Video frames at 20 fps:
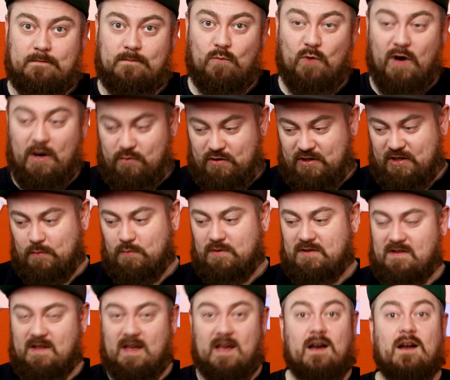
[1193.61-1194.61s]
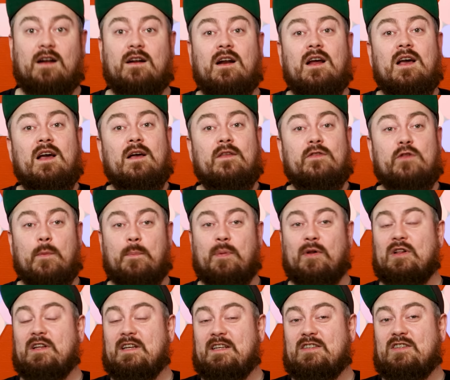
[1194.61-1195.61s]
While she was there, the
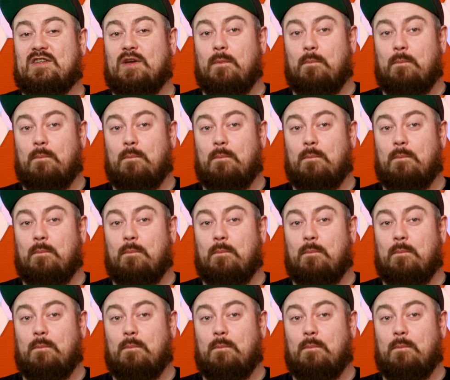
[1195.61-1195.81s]
police